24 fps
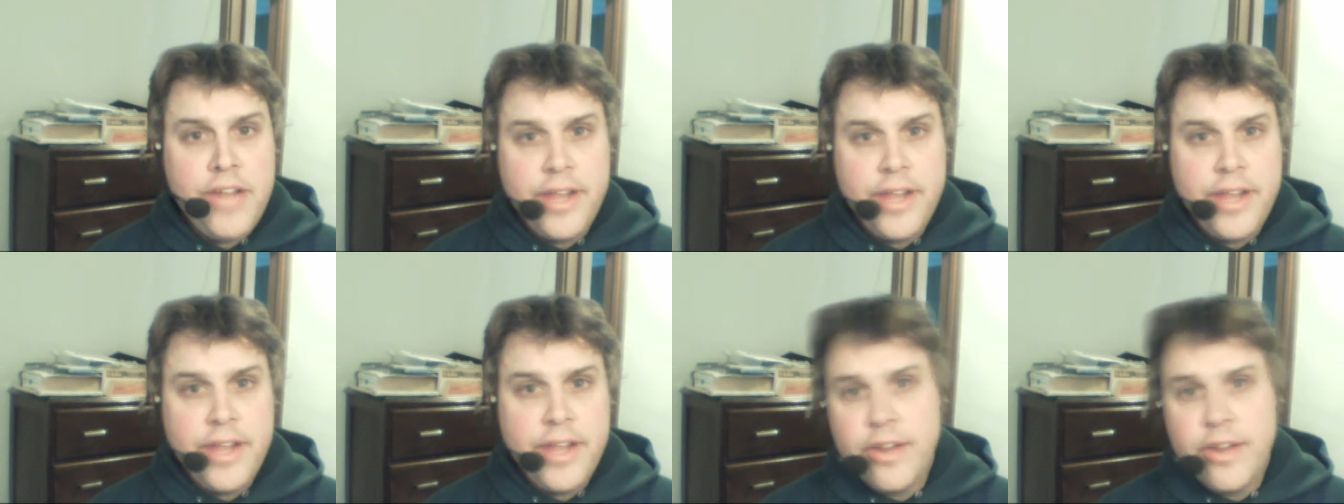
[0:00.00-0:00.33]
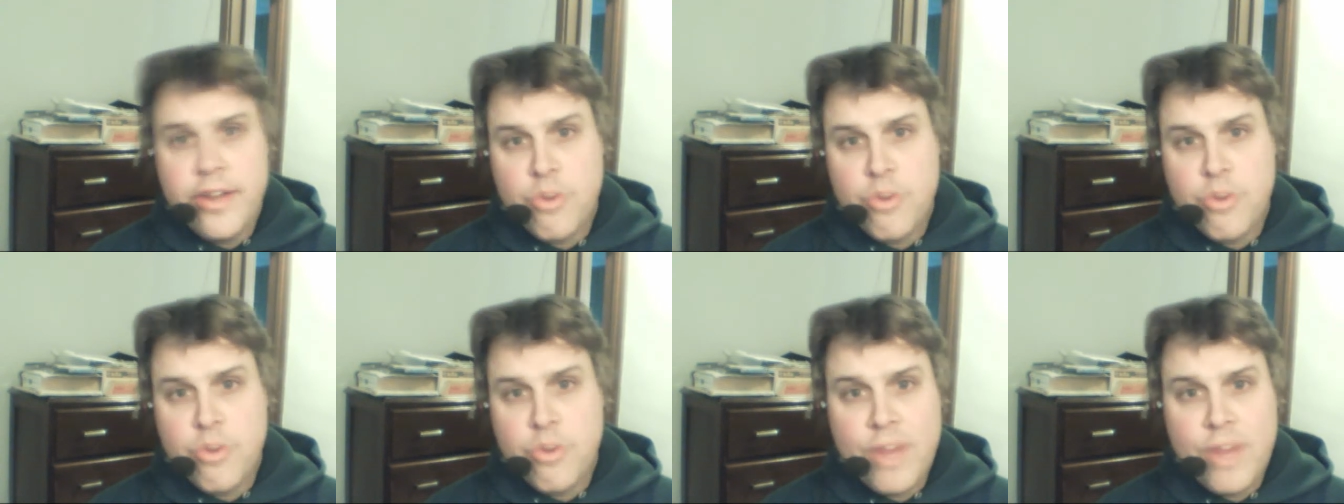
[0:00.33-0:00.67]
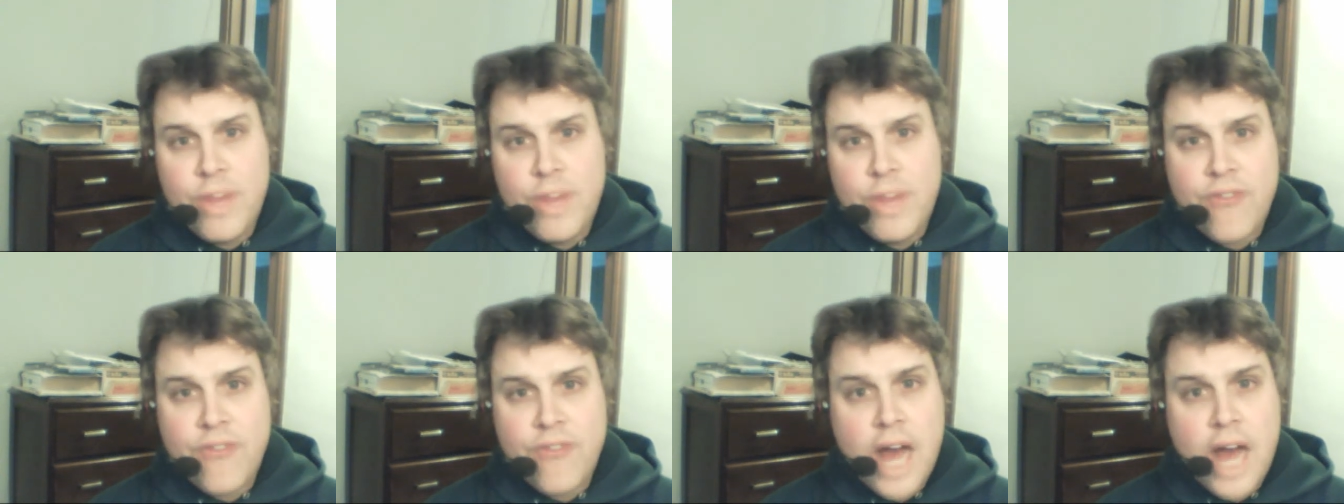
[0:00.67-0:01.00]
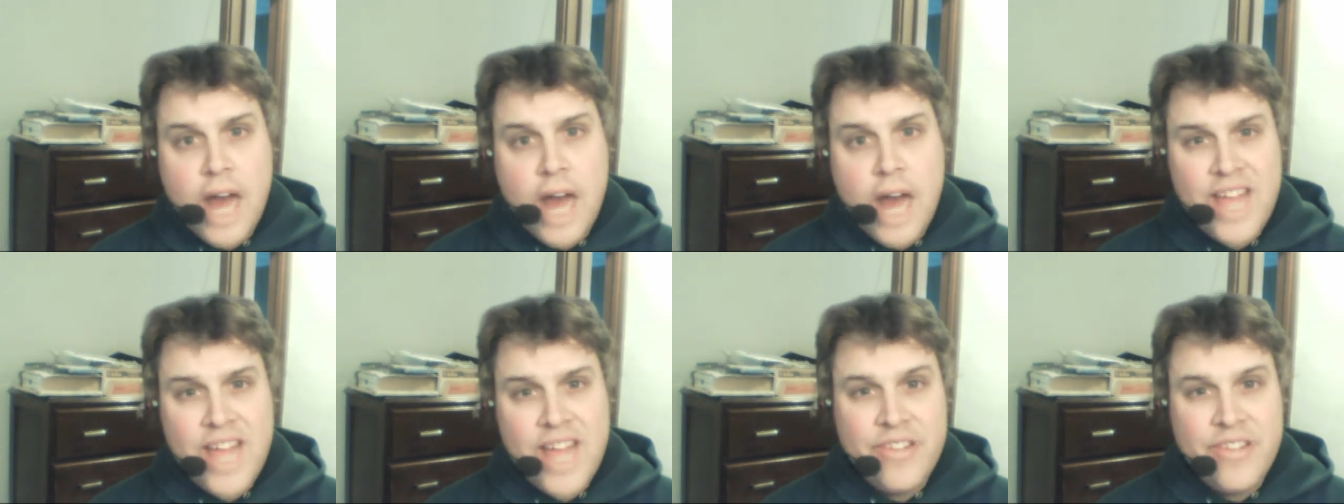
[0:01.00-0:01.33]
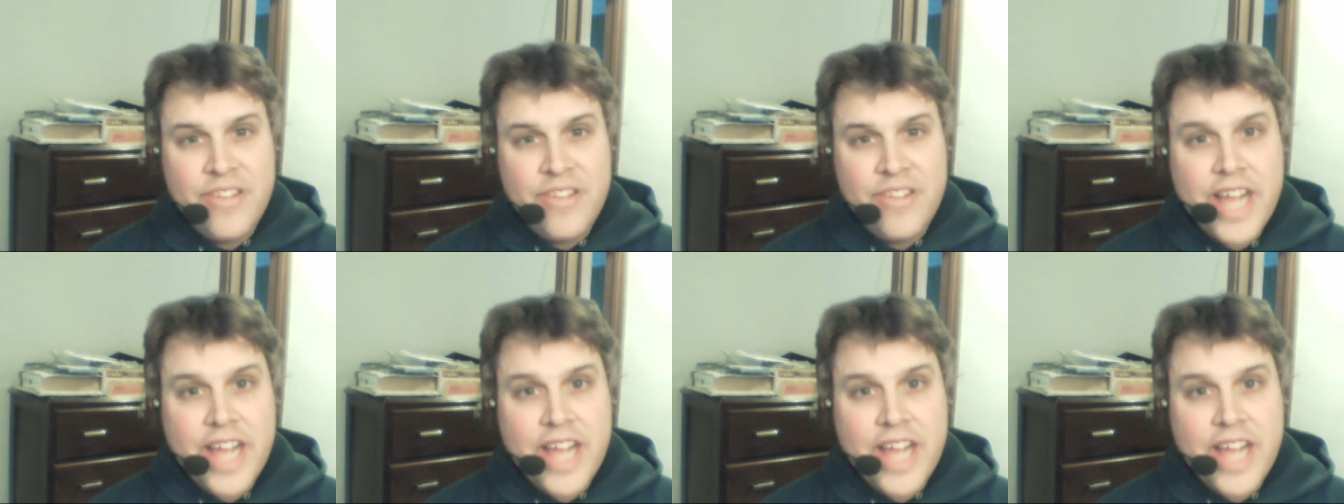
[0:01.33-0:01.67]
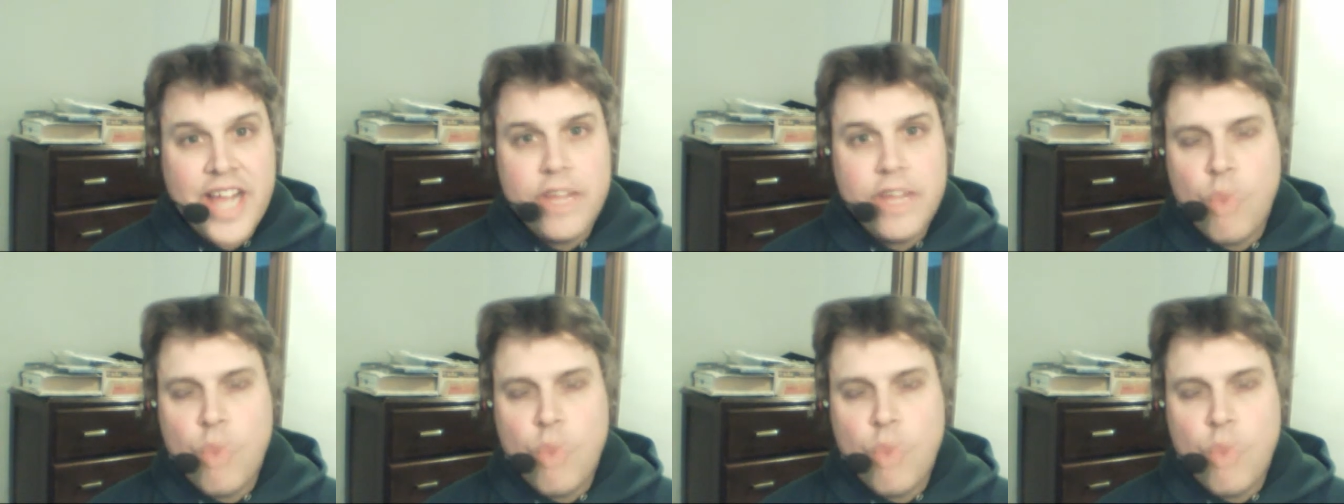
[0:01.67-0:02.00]
eighteen to twenty-five
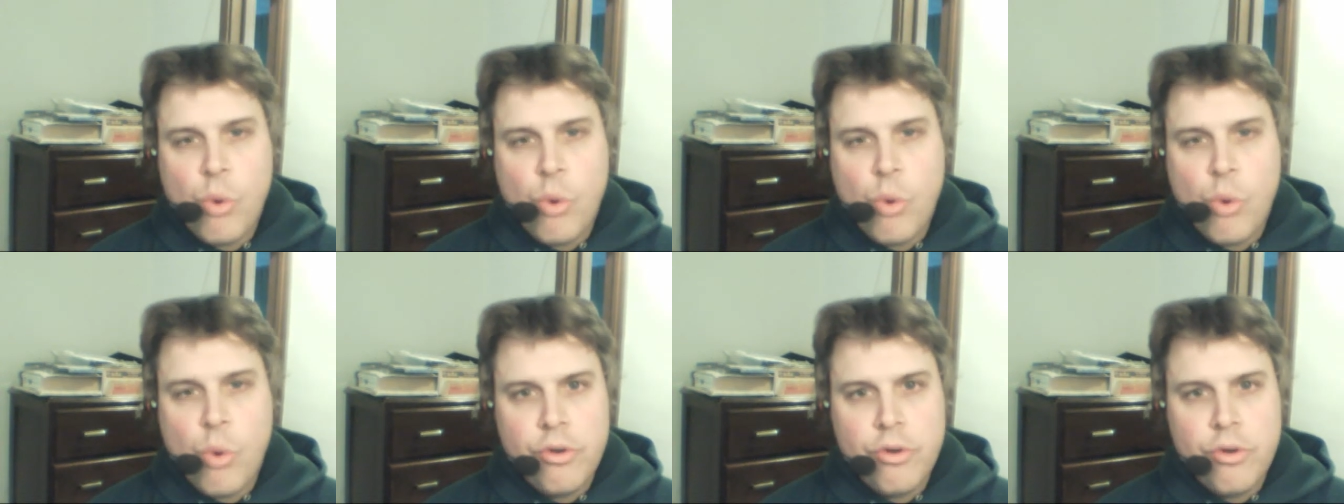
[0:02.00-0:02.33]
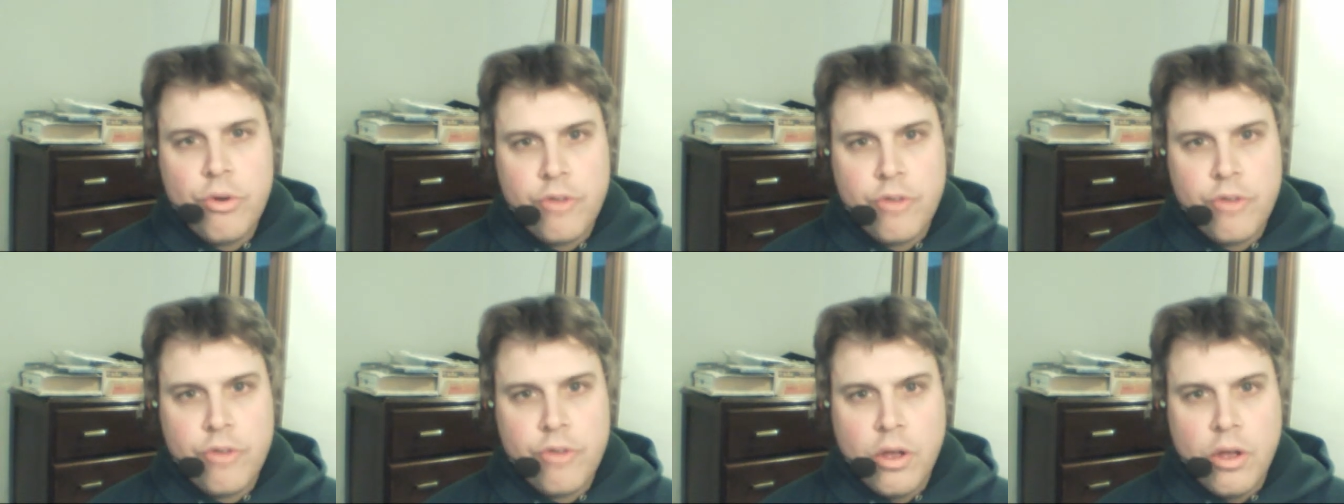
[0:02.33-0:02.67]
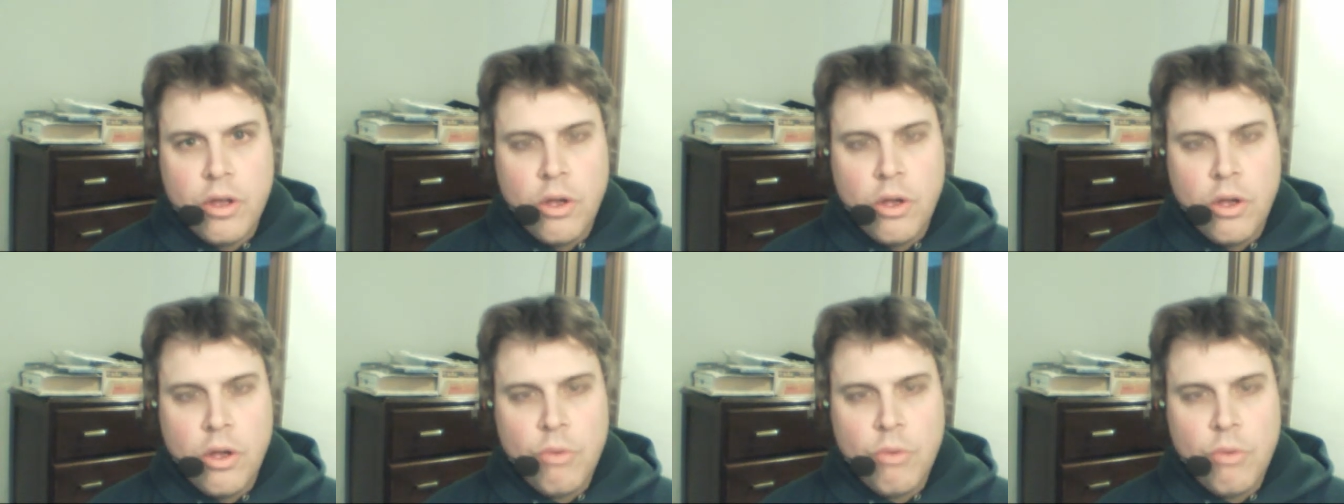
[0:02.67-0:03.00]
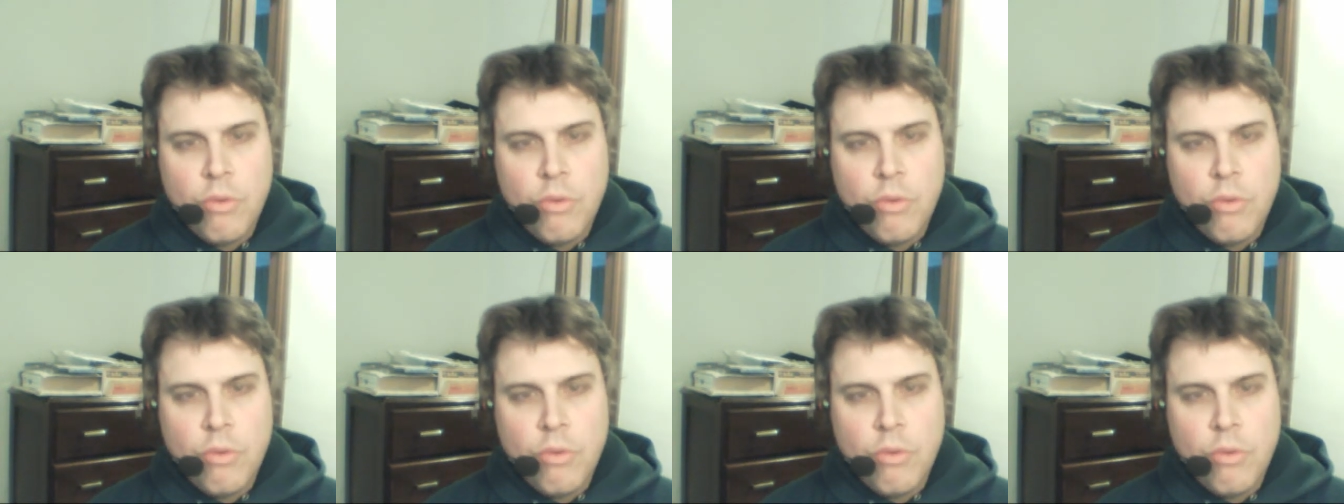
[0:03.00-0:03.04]
executive orders